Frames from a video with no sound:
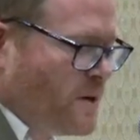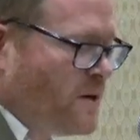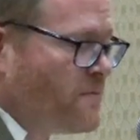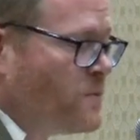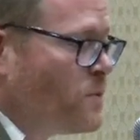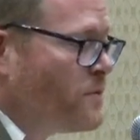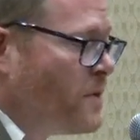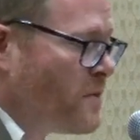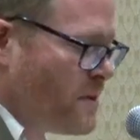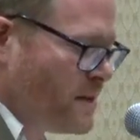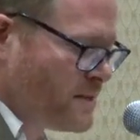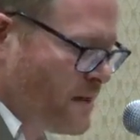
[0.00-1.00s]
a few of the
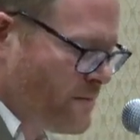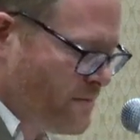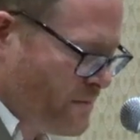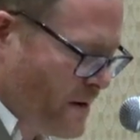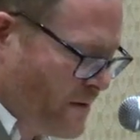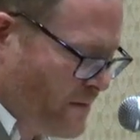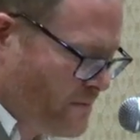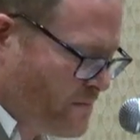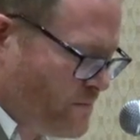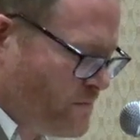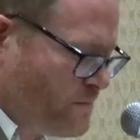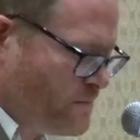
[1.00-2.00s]
things I've, I've, uh,
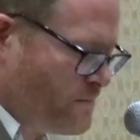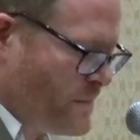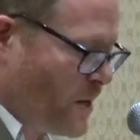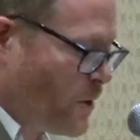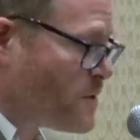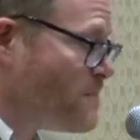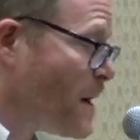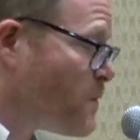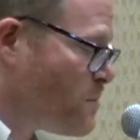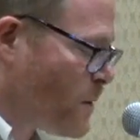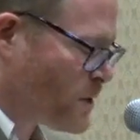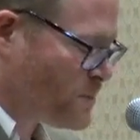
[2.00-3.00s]
that aren't in my
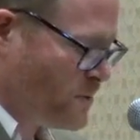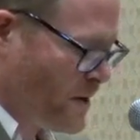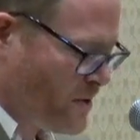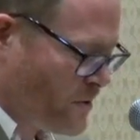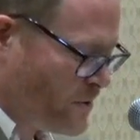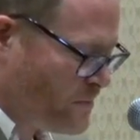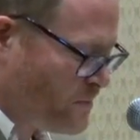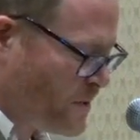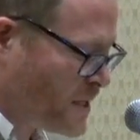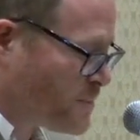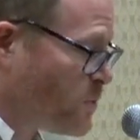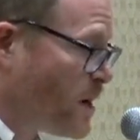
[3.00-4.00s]
remarks but I heard
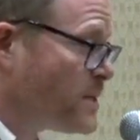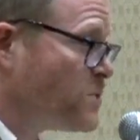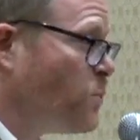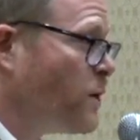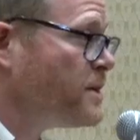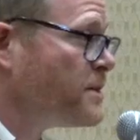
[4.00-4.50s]
expressed.